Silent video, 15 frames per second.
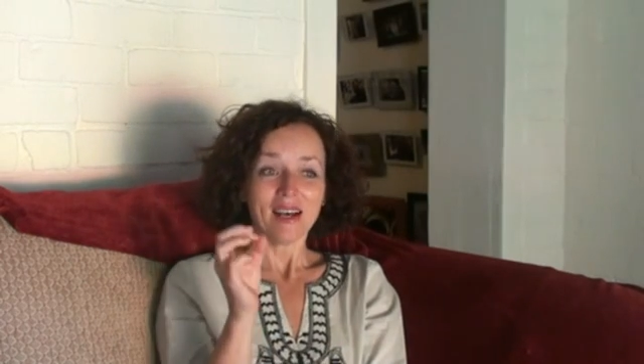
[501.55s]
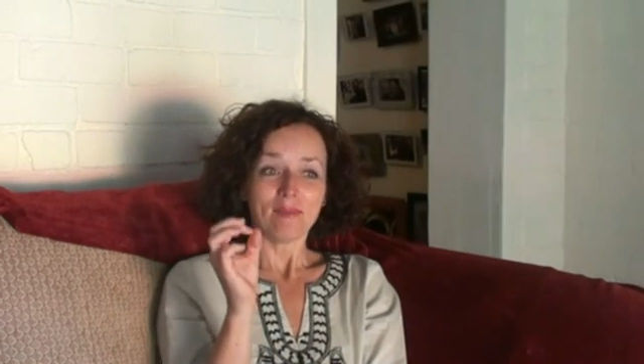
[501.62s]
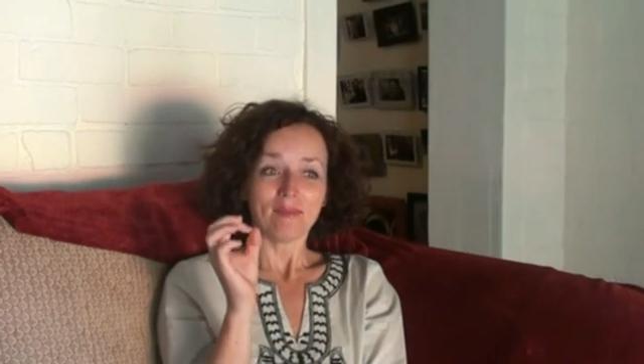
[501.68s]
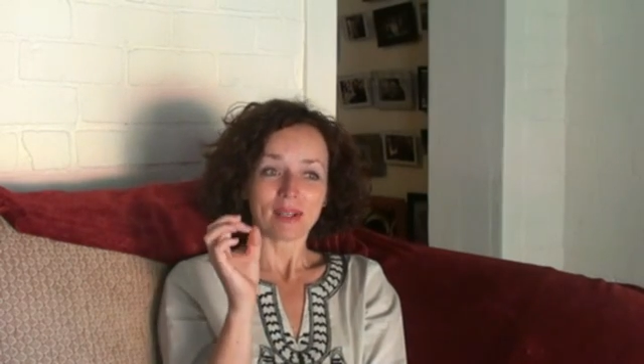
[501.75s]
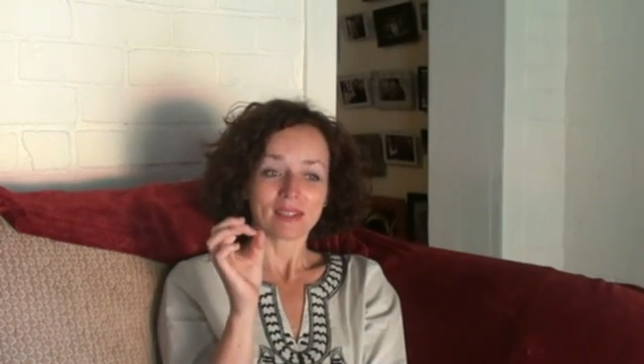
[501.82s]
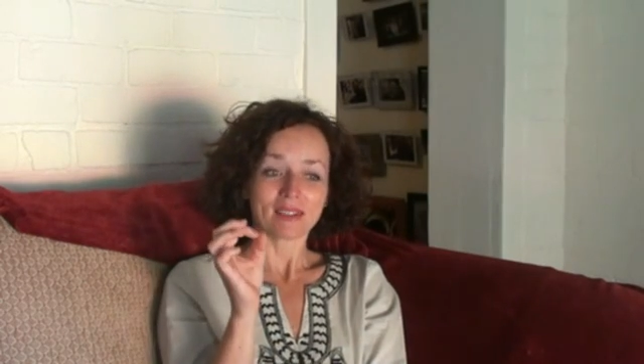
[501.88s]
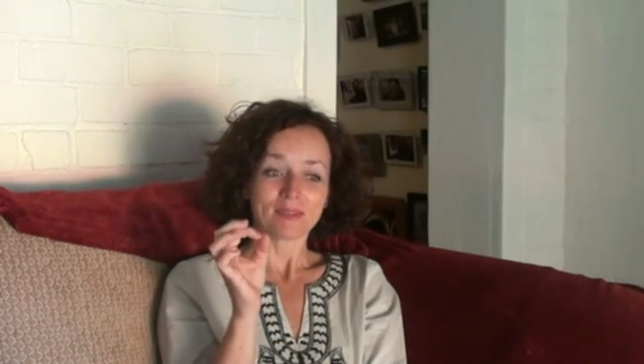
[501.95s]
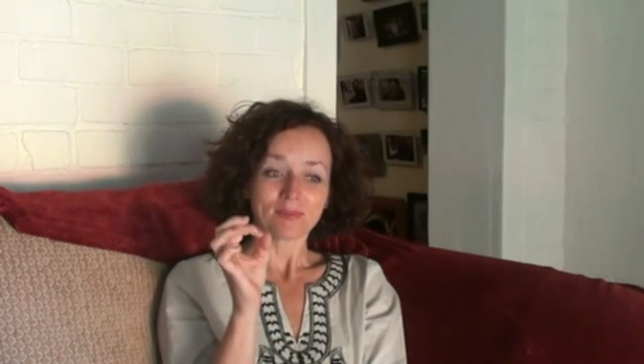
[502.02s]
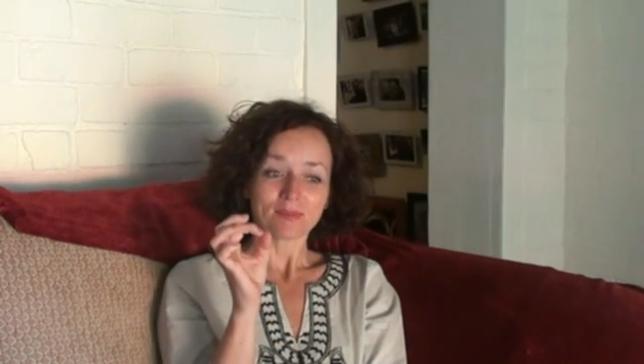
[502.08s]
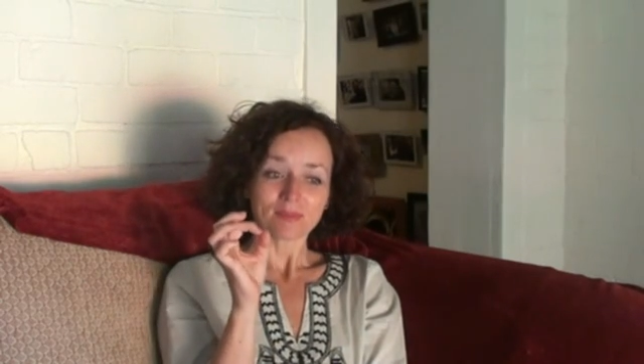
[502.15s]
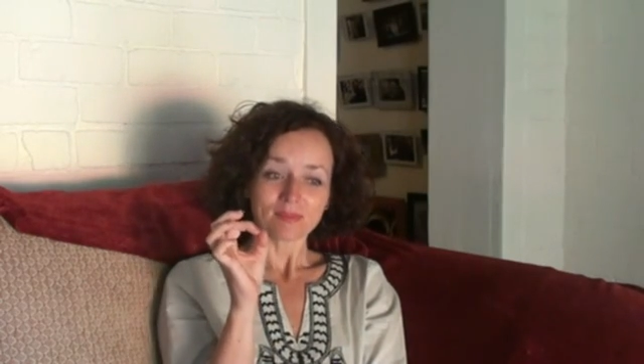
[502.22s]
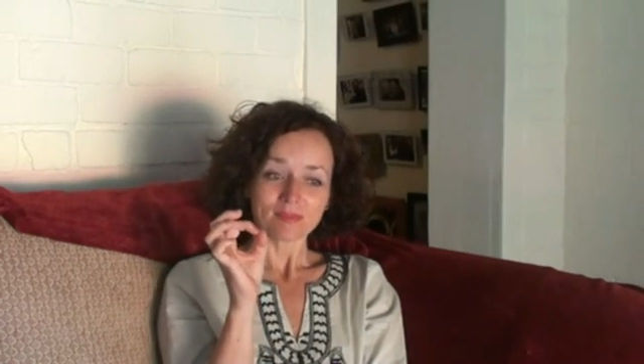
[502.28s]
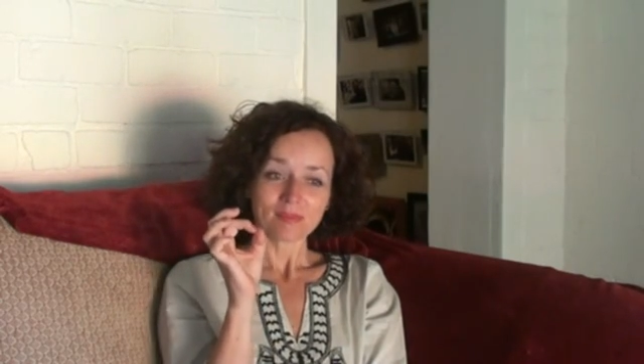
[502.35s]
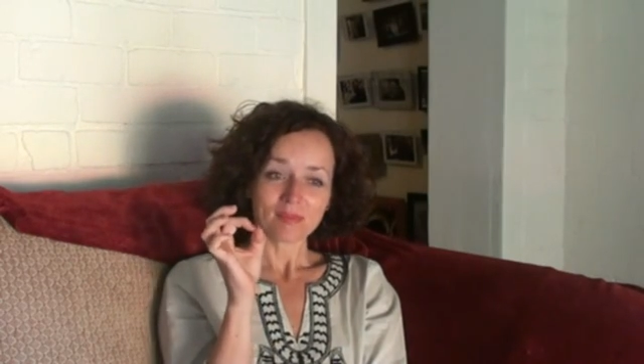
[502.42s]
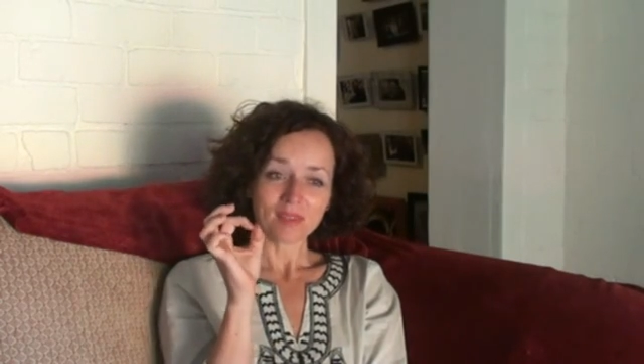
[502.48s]
But
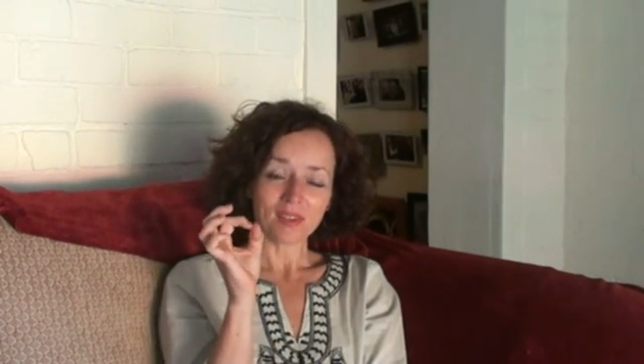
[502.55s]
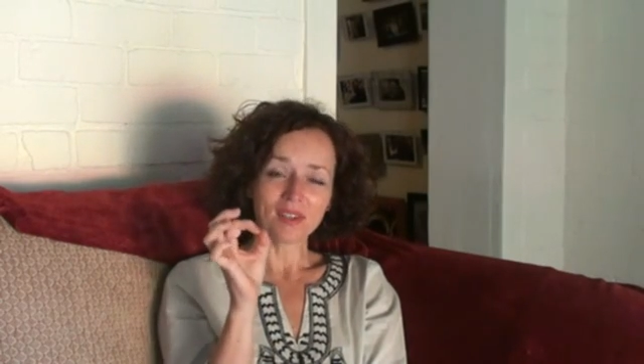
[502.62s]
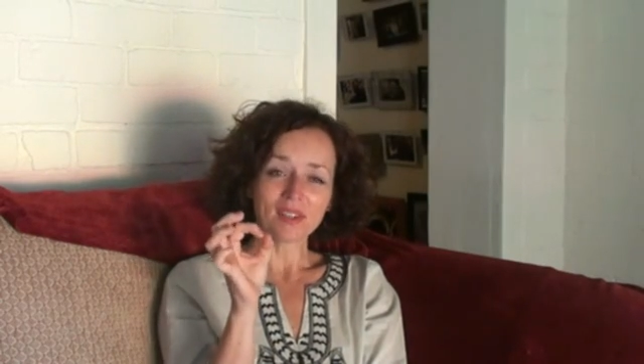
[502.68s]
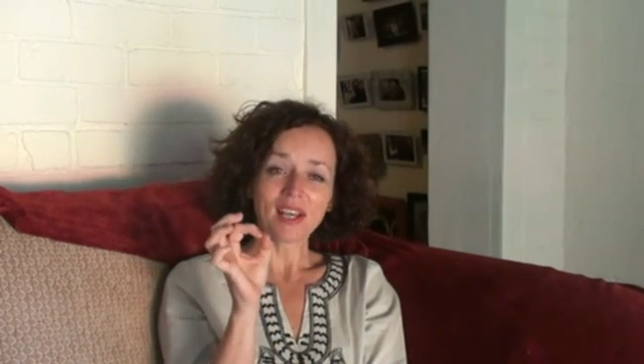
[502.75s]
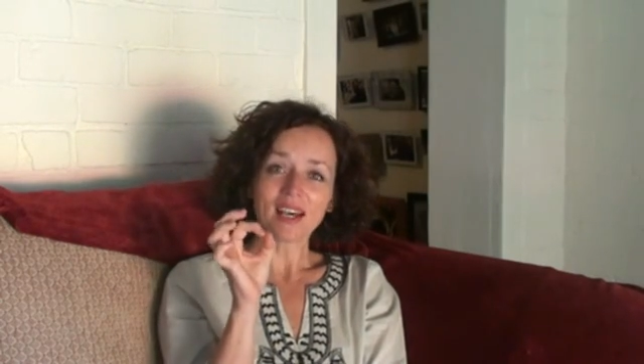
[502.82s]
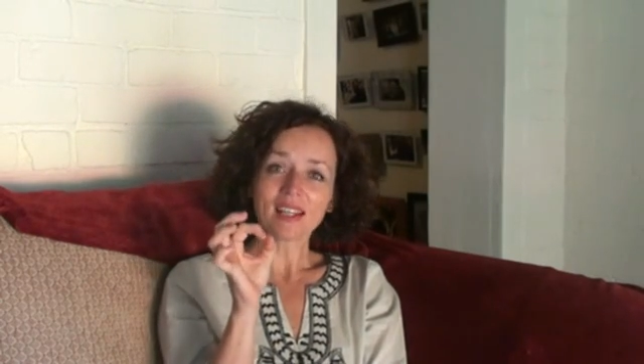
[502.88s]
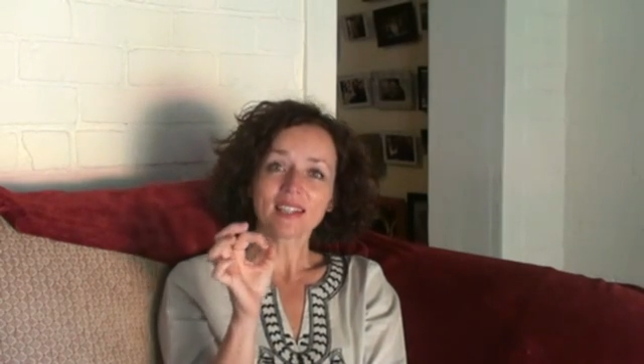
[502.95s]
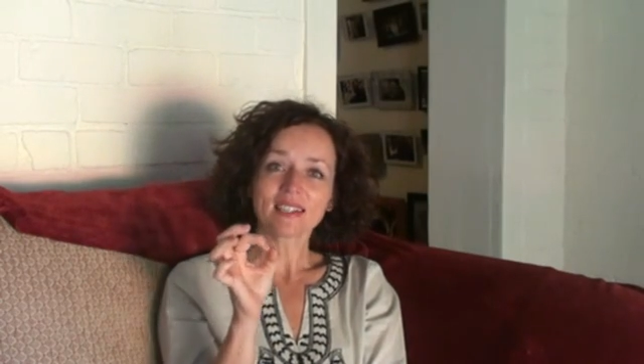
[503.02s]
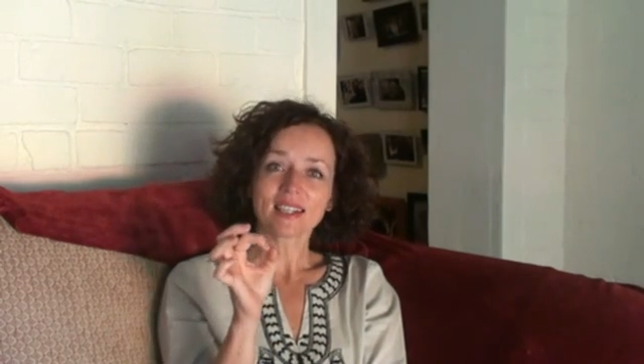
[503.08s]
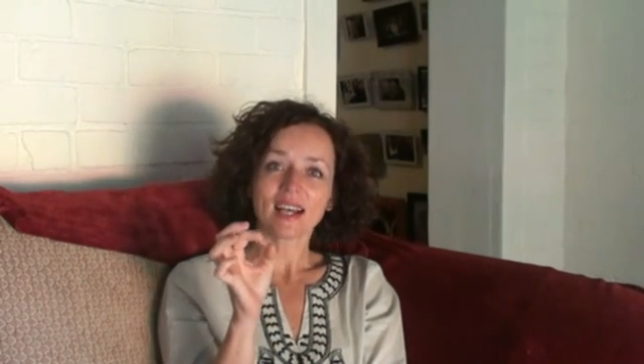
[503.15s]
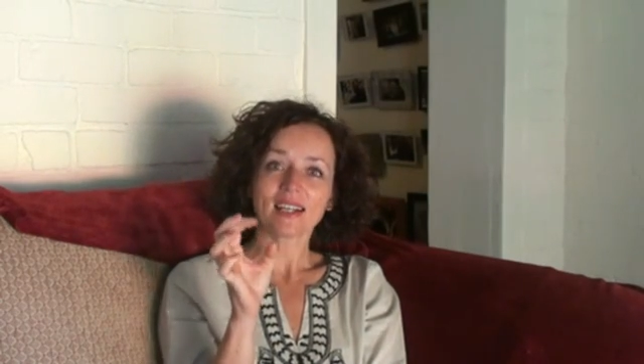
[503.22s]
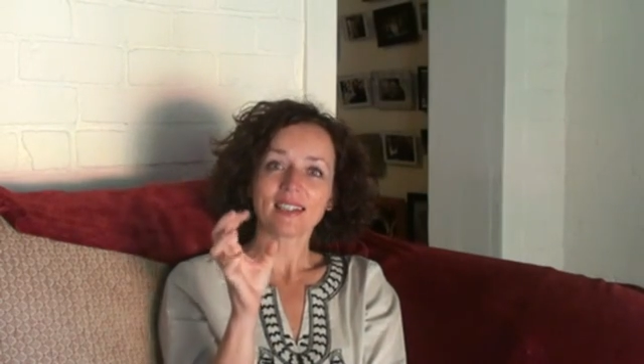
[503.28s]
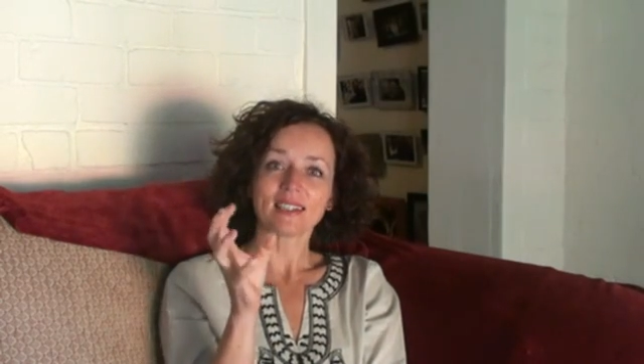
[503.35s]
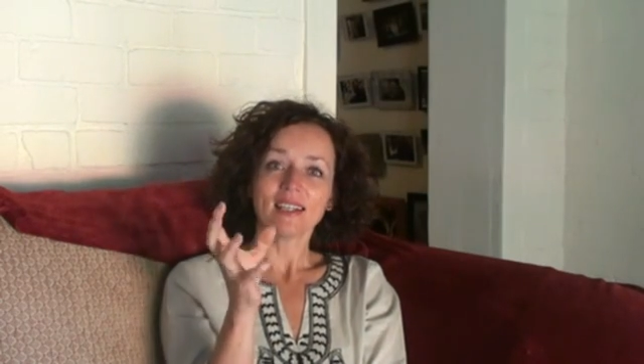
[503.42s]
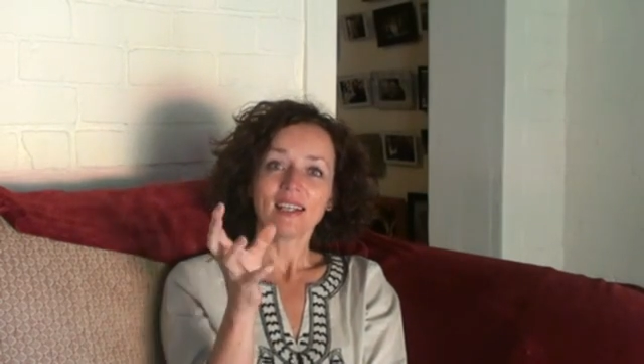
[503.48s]
on the other
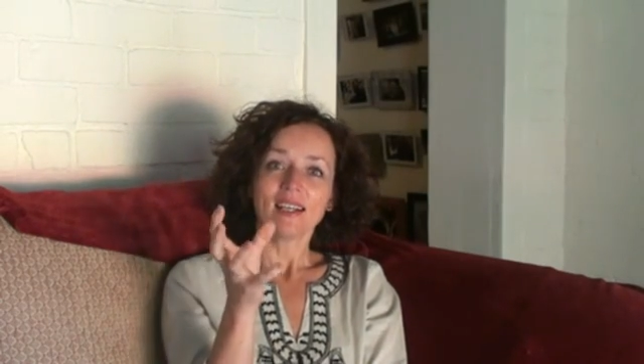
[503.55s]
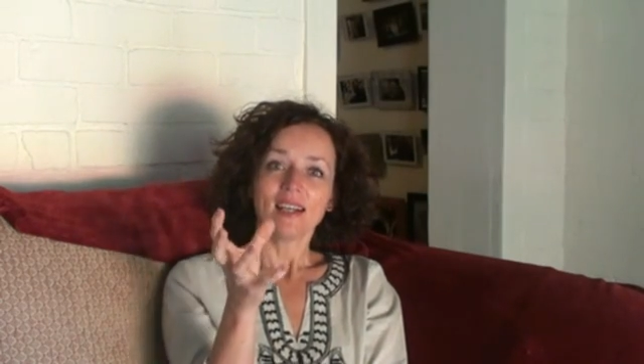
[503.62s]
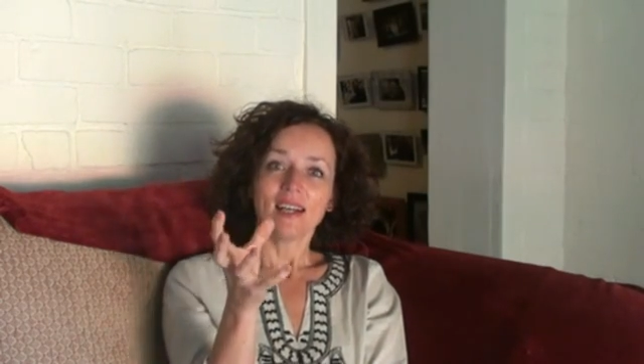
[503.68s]
side,